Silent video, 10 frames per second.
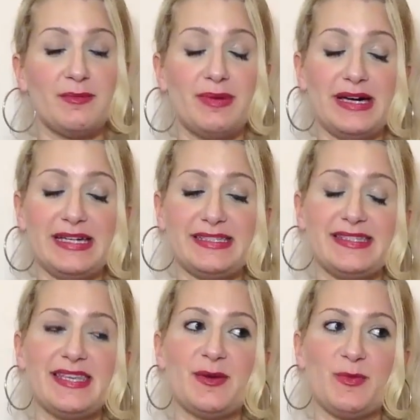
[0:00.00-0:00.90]

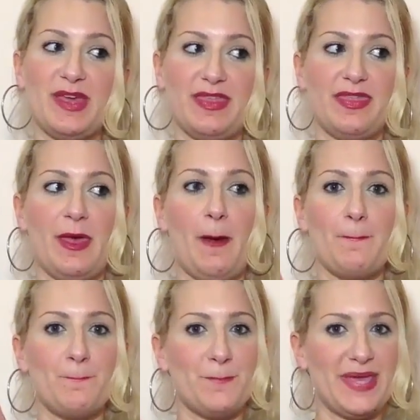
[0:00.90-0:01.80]
but with
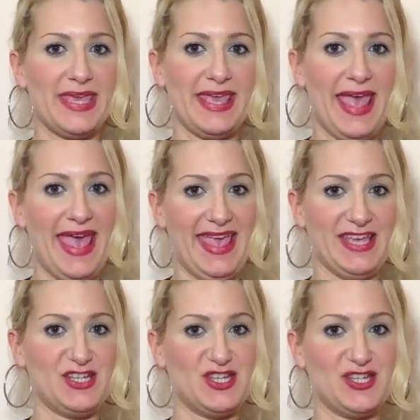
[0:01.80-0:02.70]

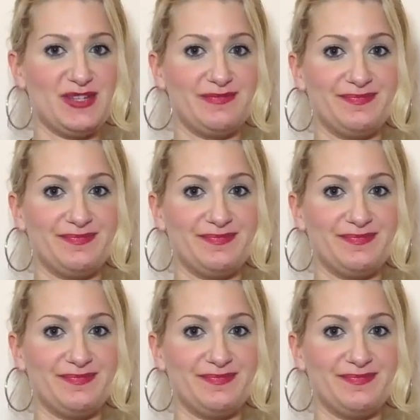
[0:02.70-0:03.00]
PH.